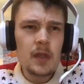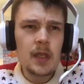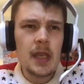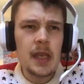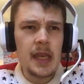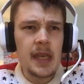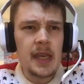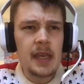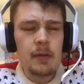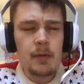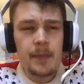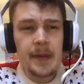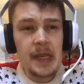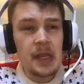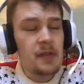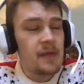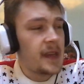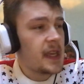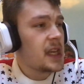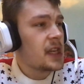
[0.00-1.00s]
it'll be
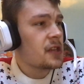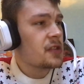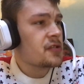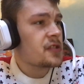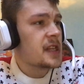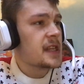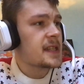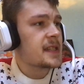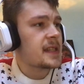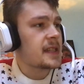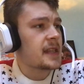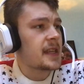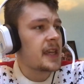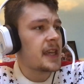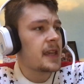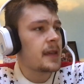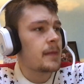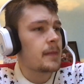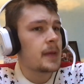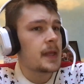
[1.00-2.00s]
a very interesting
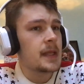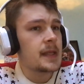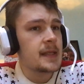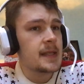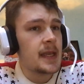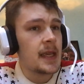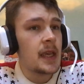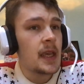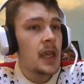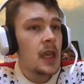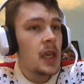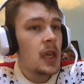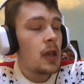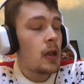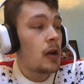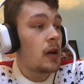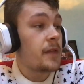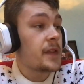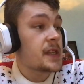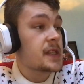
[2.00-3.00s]
game, and
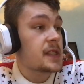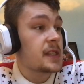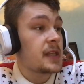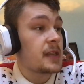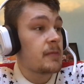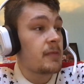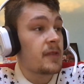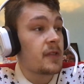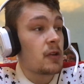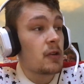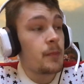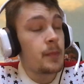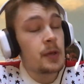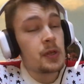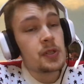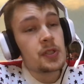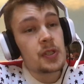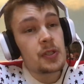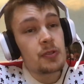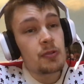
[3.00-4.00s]
obviously we've got
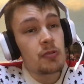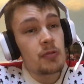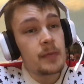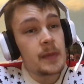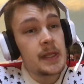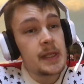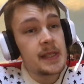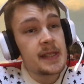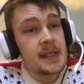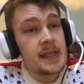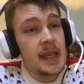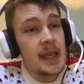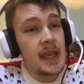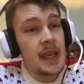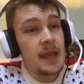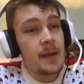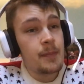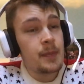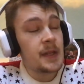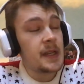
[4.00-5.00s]
Borussia Dortmund
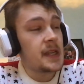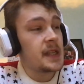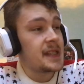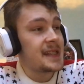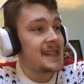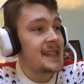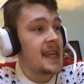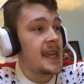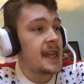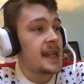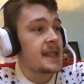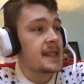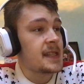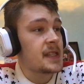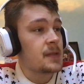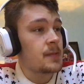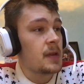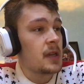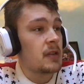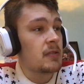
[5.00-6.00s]
playing Zenit
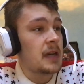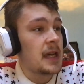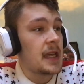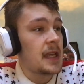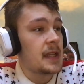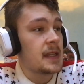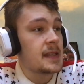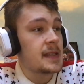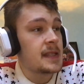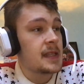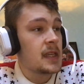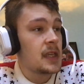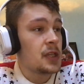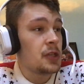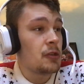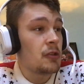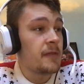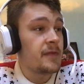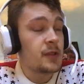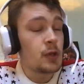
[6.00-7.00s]
as well, and
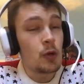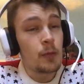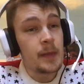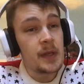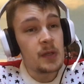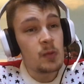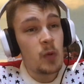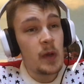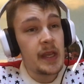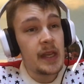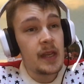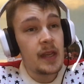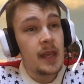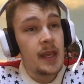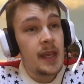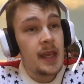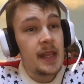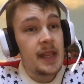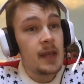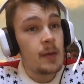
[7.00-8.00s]
you know, if Dortmund win,
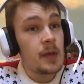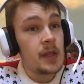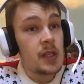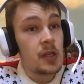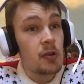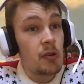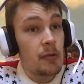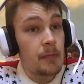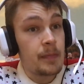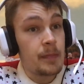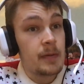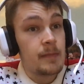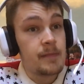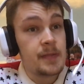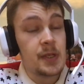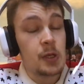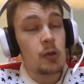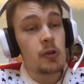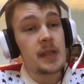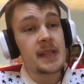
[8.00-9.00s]
they win the group.
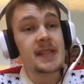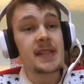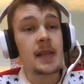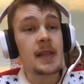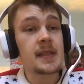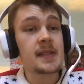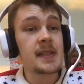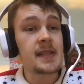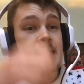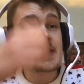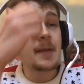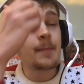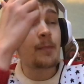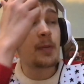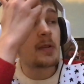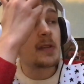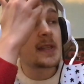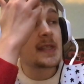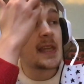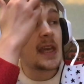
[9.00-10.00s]
So it's as
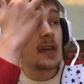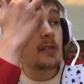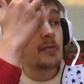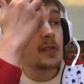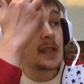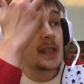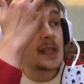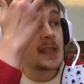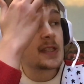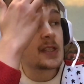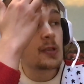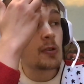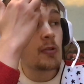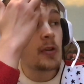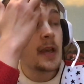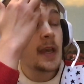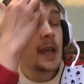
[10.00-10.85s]
simple as that, really. So